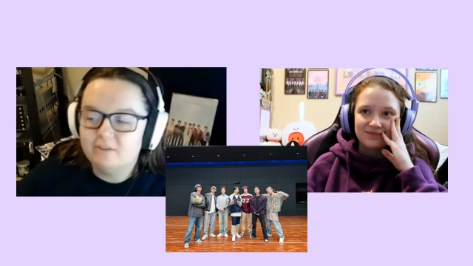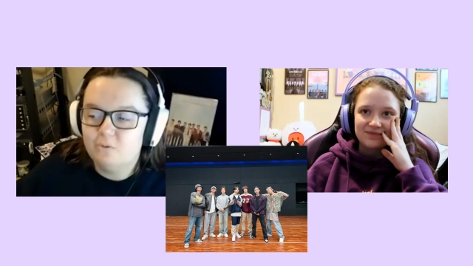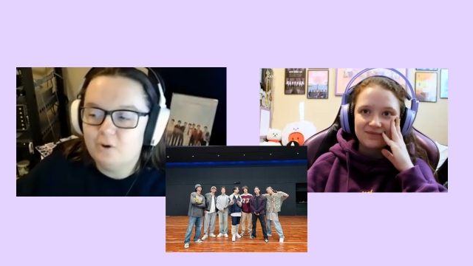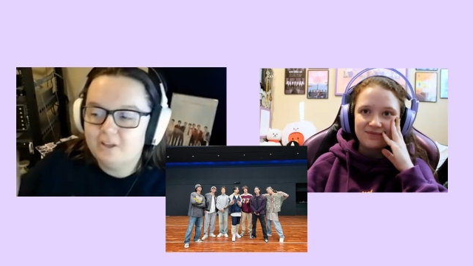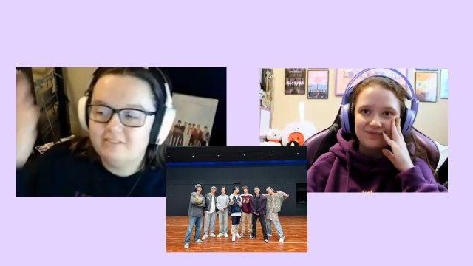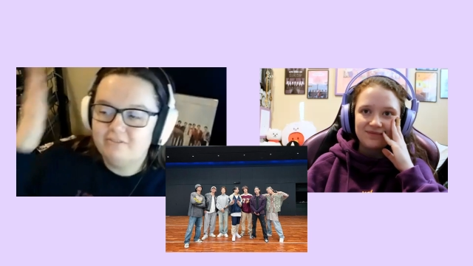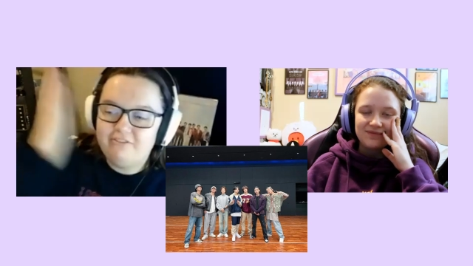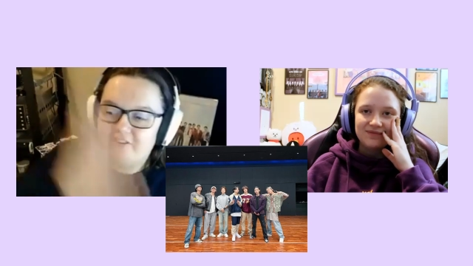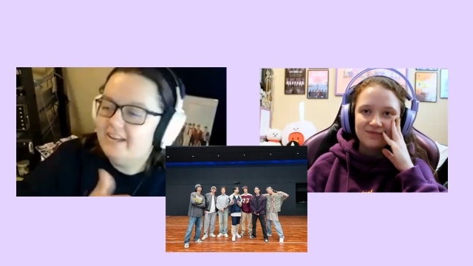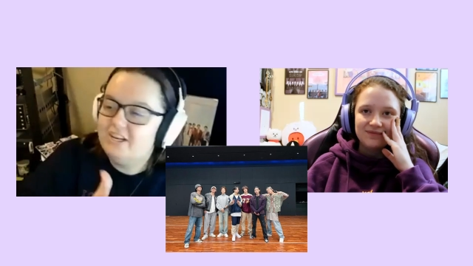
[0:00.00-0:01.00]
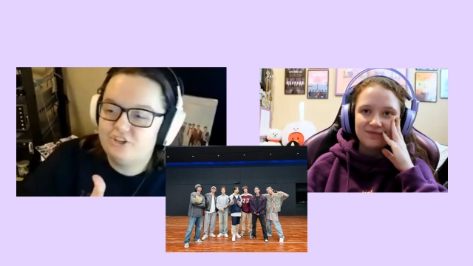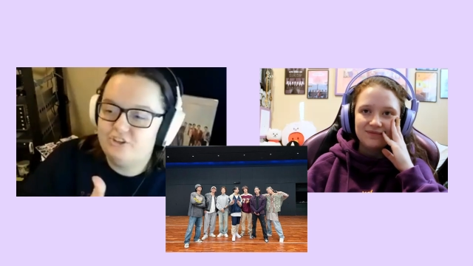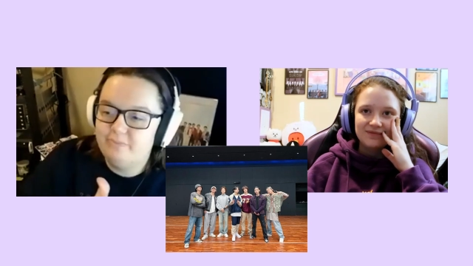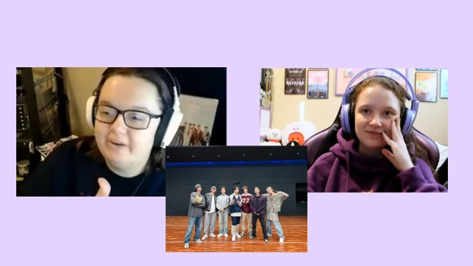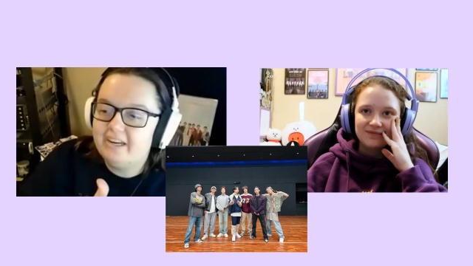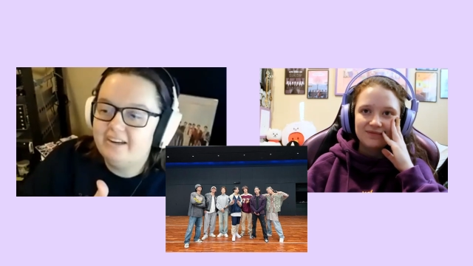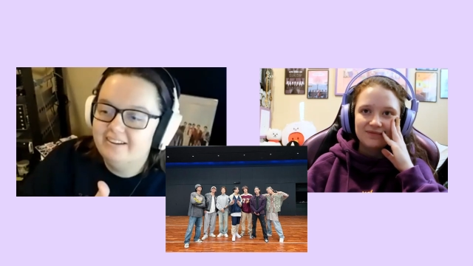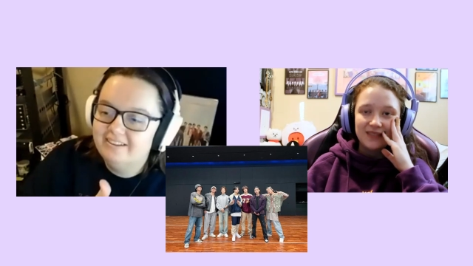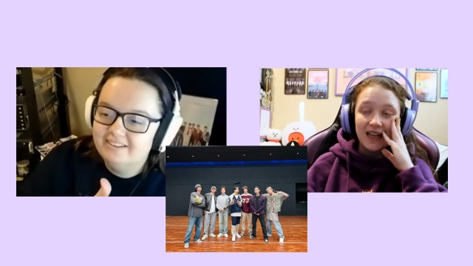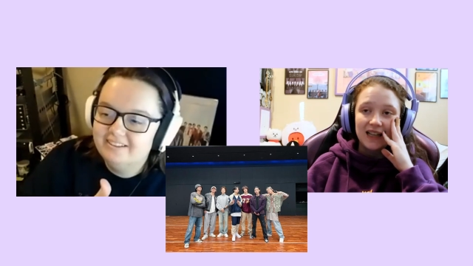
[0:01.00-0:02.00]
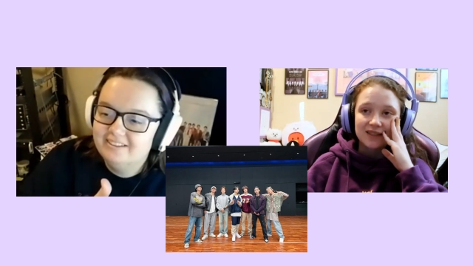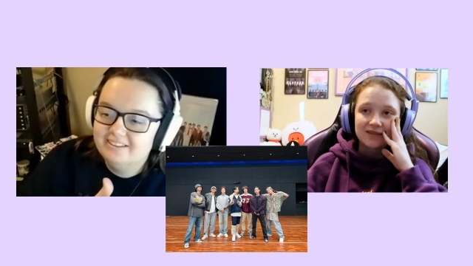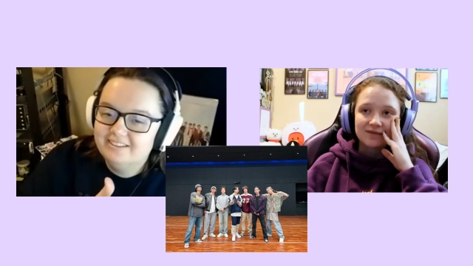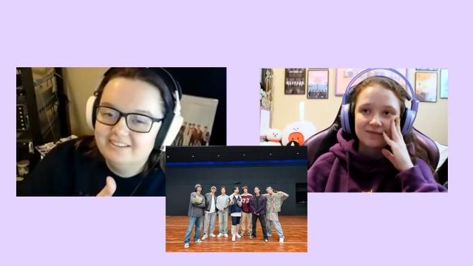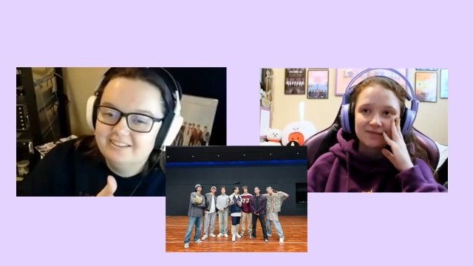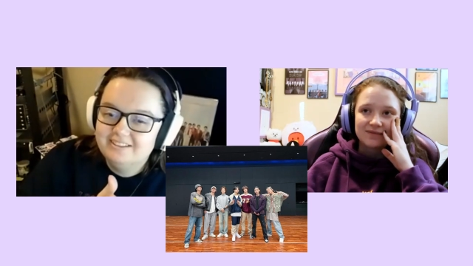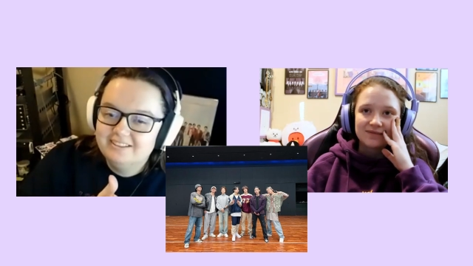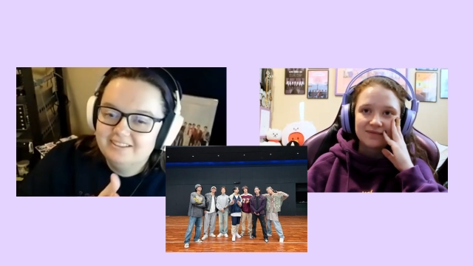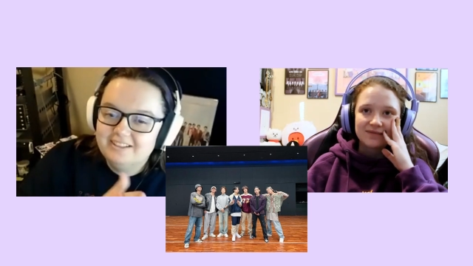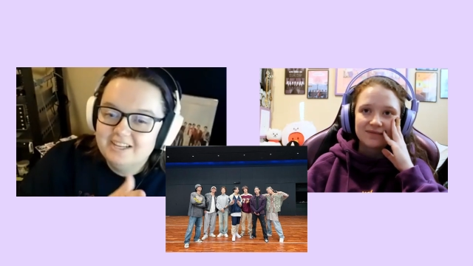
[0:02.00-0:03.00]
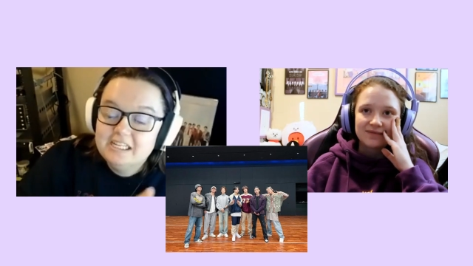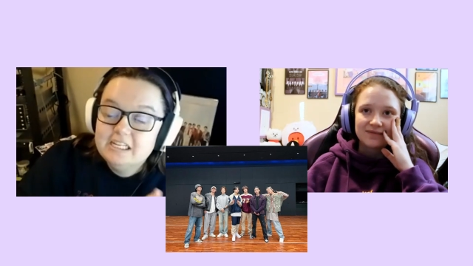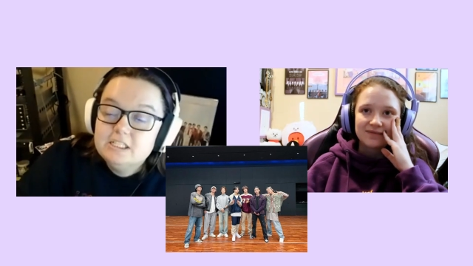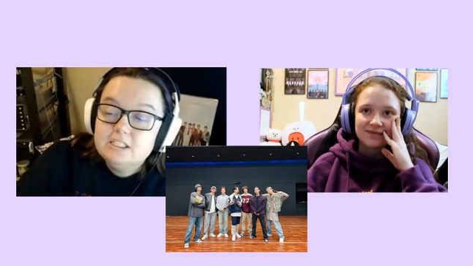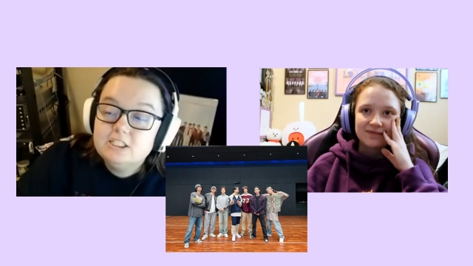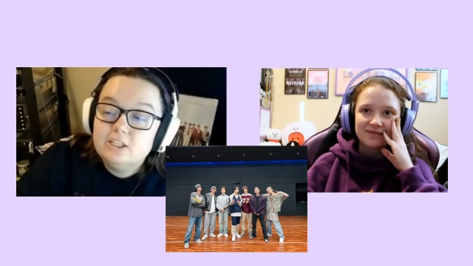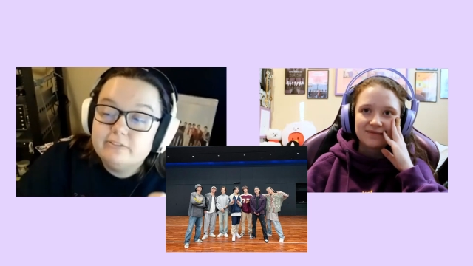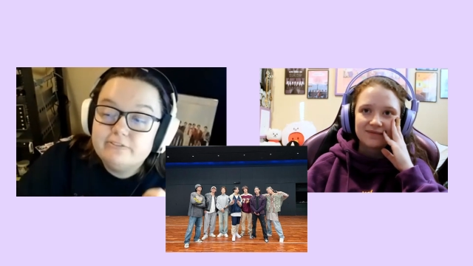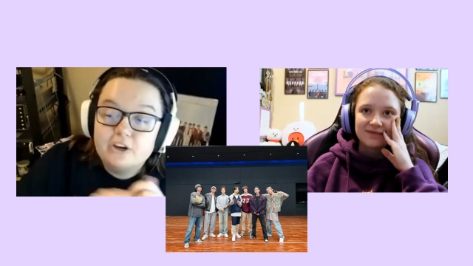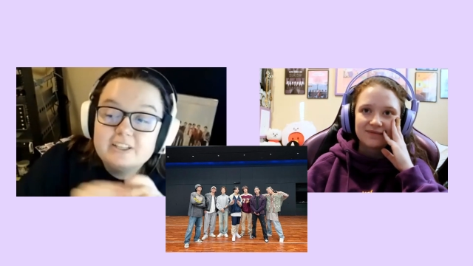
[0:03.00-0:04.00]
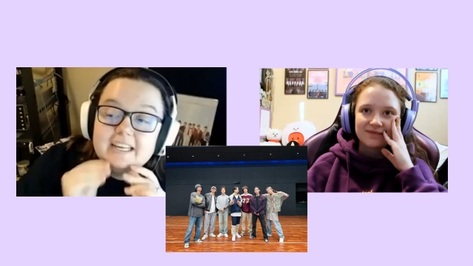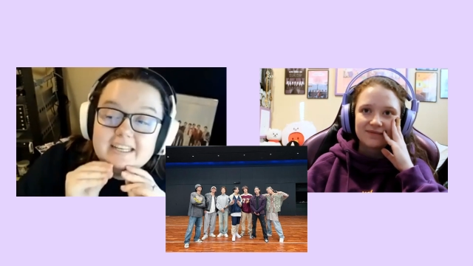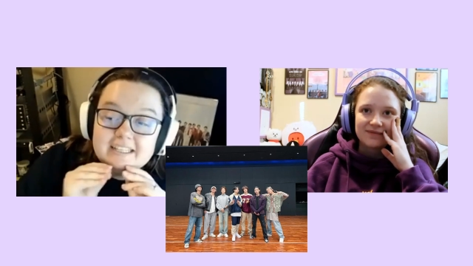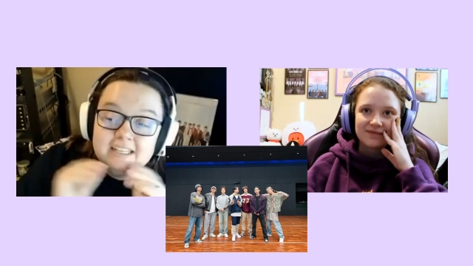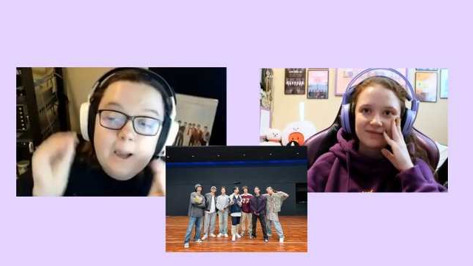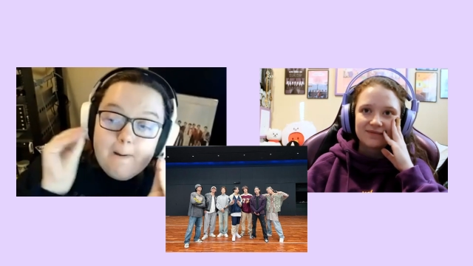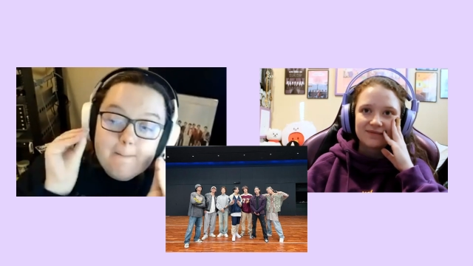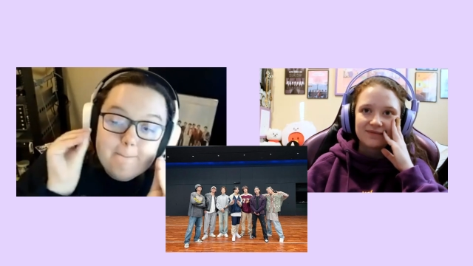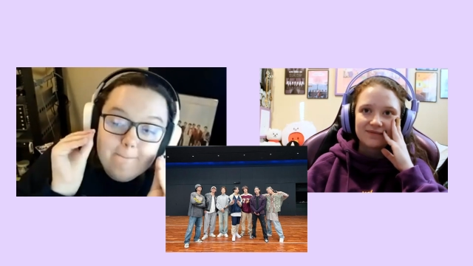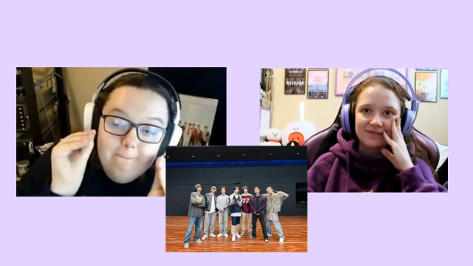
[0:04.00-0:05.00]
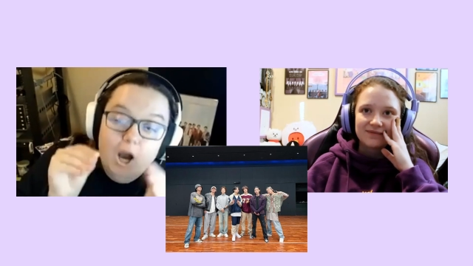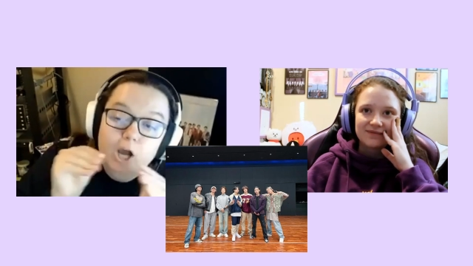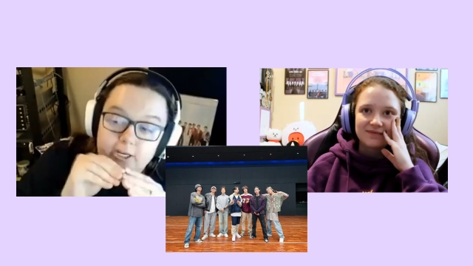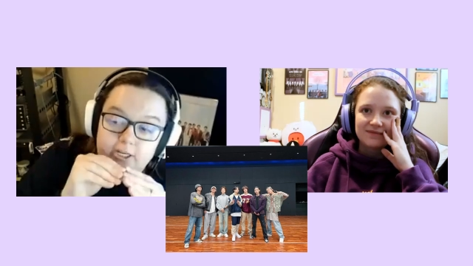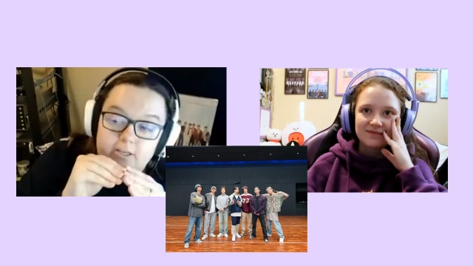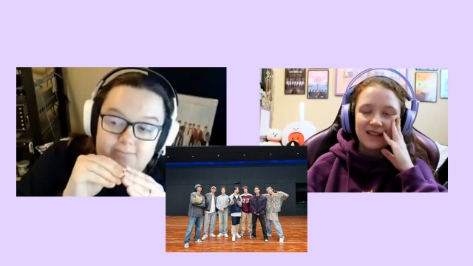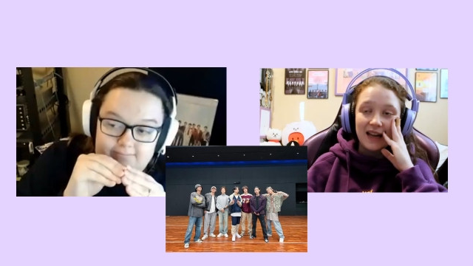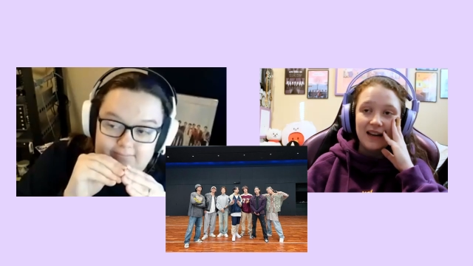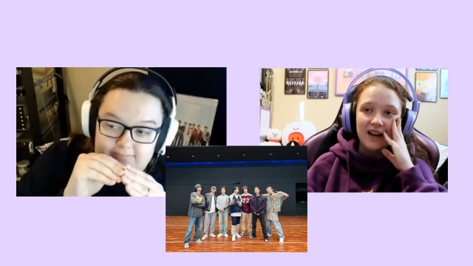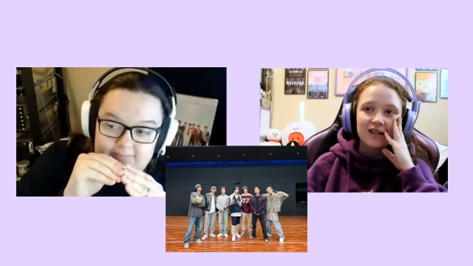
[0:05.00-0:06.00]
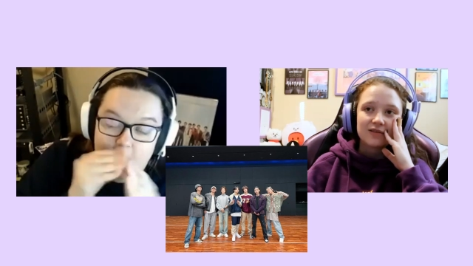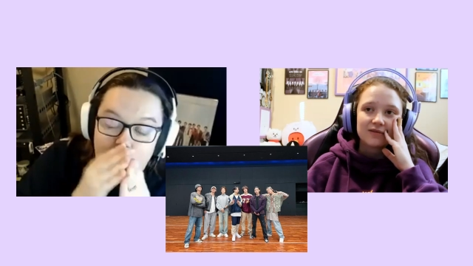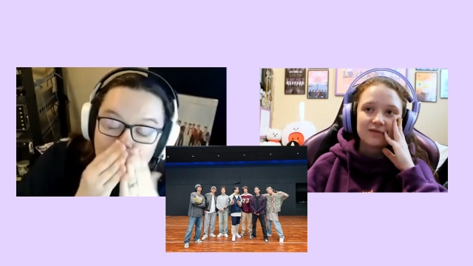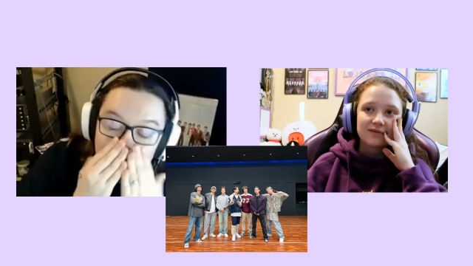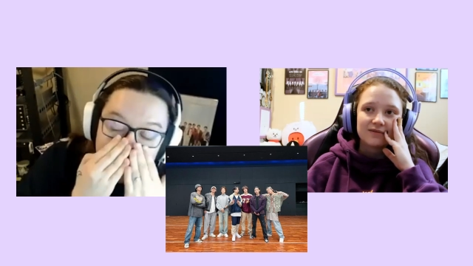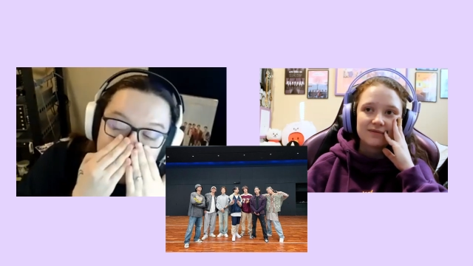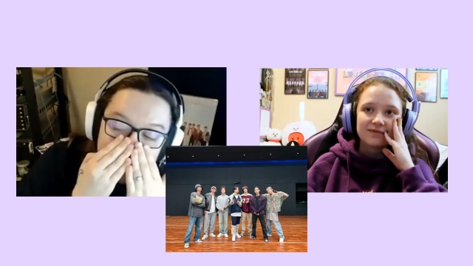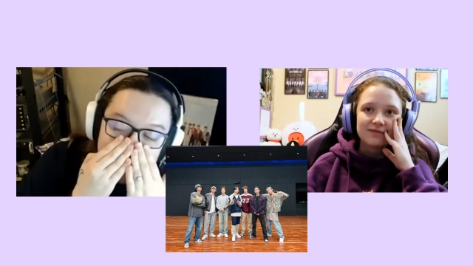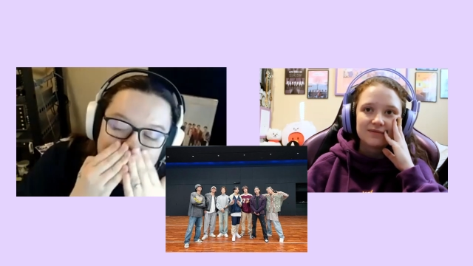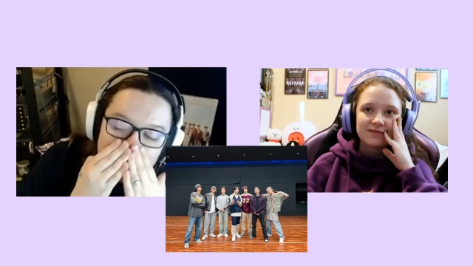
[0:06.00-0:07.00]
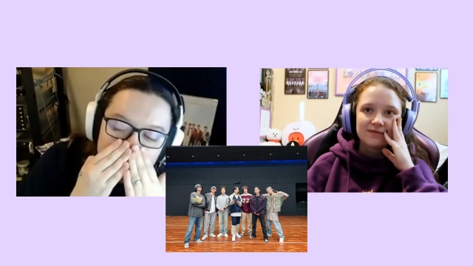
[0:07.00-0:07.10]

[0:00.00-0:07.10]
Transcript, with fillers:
Speaker 1: what finished me? Yeah. The fucking bun. I know. On Min